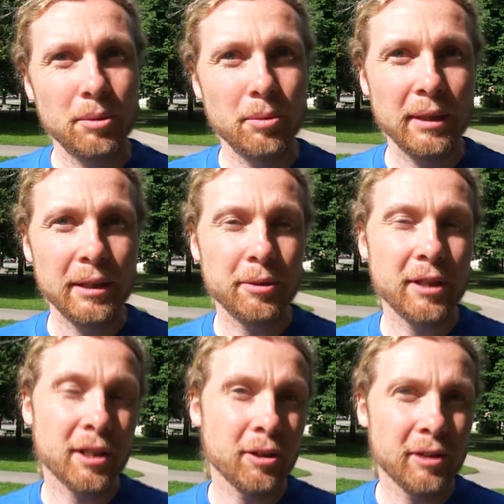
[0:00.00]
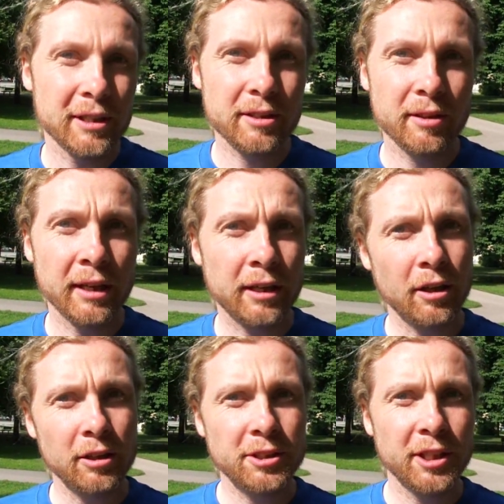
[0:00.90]
Well, you can call it the
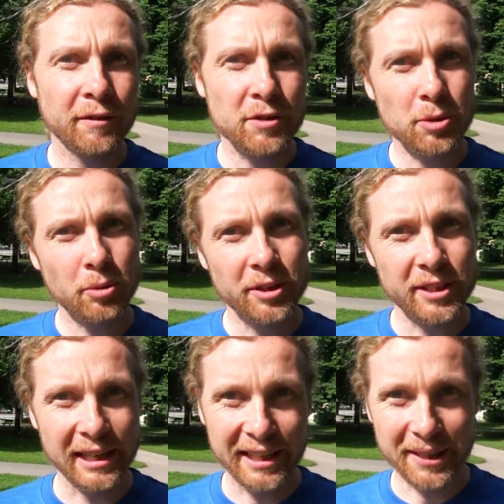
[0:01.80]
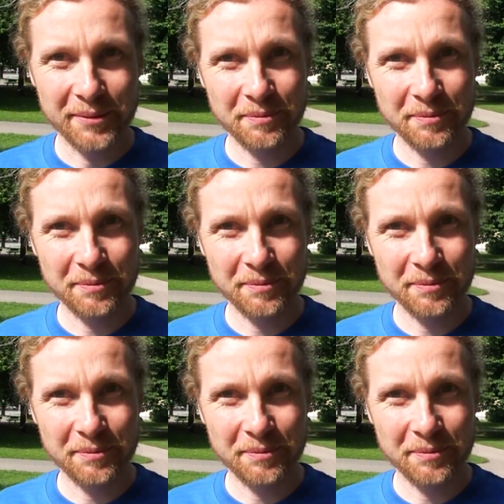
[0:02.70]
ecology of storytelling.